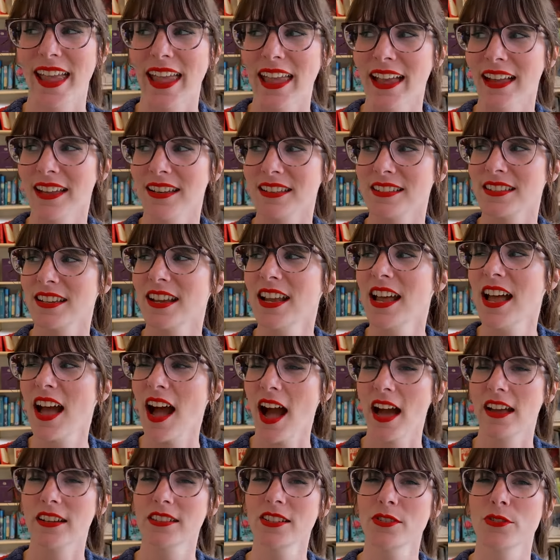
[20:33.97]
And
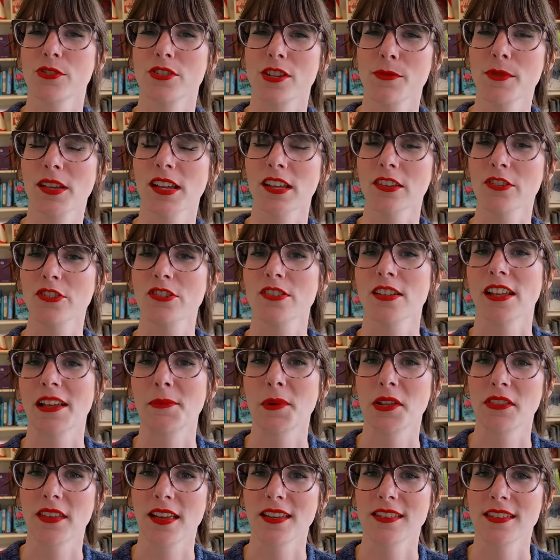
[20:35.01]
I don't know, there's something interesting
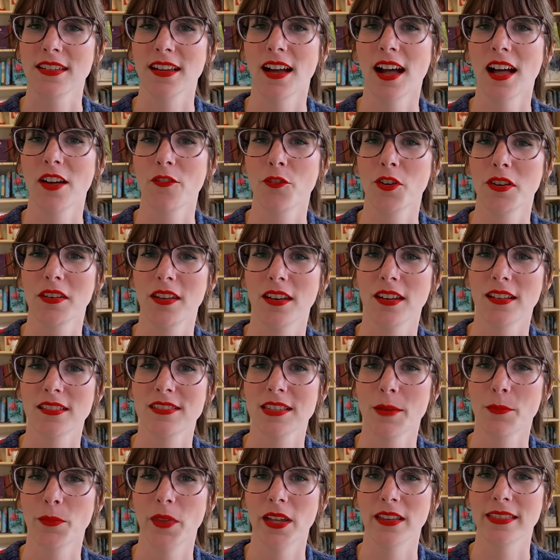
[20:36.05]
about the idea of knitting
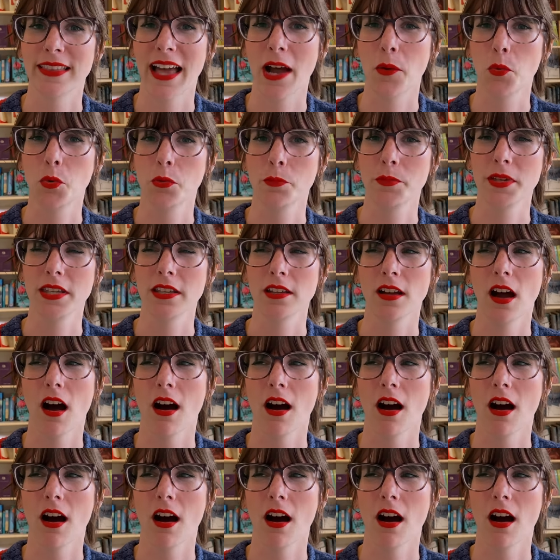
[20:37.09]
something that will be